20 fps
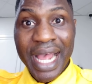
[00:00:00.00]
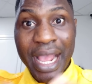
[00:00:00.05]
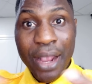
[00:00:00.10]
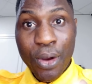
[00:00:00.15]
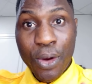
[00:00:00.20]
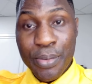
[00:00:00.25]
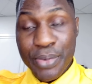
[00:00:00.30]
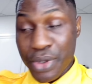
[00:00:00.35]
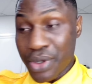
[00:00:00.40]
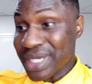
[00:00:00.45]
I
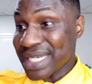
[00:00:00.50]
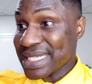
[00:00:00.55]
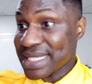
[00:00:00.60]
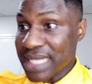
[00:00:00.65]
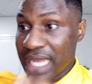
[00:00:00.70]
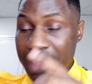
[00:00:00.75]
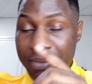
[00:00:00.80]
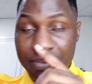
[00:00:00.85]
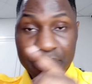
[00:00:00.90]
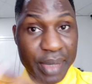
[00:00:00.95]
hope you
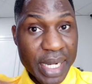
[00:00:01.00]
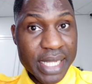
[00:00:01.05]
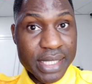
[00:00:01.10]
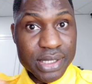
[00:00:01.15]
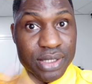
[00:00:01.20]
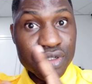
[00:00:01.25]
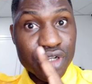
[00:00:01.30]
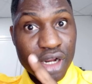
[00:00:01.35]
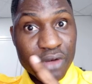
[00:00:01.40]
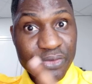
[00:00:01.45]
understand.
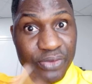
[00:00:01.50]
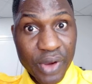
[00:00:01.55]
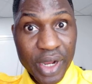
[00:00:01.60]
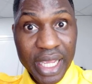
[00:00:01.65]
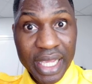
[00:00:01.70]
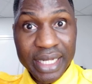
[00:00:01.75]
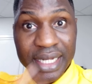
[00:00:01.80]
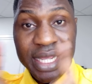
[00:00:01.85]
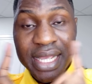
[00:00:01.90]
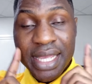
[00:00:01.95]
Please do not
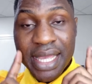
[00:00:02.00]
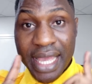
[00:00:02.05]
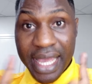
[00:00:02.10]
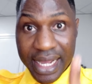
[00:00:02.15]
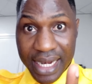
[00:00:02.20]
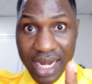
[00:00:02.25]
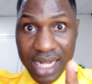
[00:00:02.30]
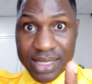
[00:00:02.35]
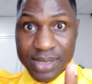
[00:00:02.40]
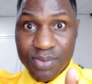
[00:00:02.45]
forget,
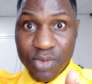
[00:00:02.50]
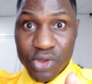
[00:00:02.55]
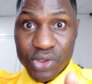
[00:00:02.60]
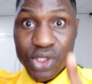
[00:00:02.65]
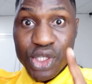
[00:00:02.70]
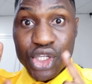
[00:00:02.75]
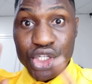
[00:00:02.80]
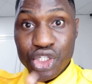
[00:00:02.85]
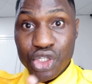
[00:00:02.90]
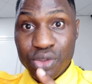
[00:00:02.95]

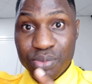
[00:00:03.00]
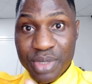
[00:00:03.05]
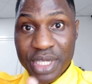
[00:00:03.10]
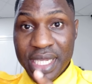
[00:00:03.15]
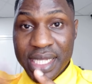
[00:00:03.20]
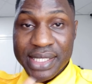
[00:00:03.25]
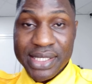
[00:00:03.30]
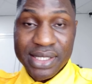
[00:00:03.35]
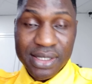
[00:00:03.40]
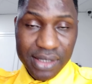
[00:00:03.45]
Erasmus should
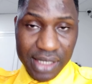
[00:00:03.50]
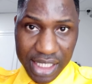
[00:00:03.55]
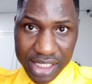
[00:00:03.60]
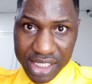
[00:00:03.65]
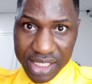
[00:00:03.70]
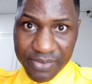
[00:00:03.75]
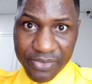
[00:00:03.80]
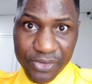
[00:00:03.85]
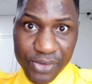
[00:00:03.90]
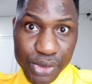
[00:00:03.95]
be a
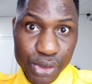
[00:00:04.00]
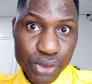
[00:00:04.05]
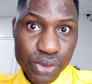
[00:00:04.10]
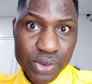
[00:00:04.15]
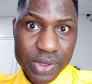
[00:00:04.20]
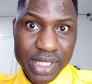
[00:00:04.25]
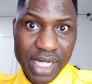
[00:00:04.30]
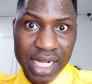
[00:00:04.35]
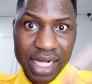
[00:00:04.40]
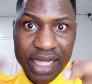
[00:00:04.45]
scholarship for you
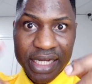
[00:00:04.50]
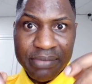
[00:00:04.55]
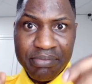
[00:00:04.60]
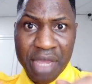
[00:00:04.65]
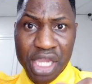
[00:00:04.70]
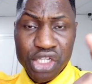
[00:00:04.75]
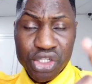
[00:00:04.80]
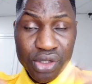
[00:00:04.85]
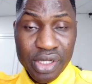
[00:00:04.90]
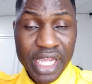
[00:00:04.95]
to target.
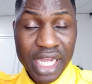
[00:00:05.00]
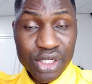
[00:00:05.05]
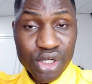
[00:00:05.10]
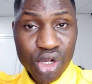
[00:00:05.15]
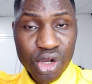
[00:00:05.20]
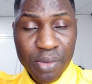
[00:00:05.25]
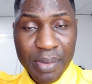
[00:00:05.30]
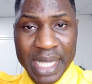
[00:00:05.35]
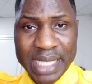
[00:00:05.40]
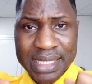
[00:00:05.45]
Make sure your
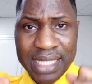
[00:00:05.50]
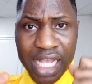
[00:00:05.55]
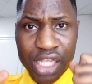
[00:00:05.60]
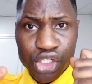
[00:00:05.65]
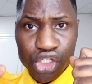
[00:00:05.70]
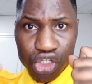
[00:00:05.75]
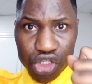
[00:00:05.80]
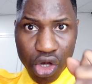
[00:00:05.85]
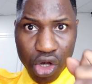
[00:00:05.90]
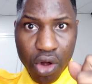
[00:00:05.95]
documents are
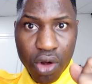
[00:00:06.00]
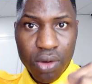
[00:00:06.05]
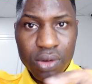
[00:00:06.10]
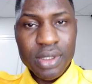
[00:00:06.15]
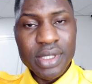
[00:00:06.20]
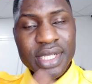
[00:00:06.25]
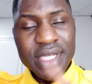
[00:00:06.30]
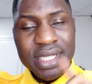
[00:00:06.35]
strong.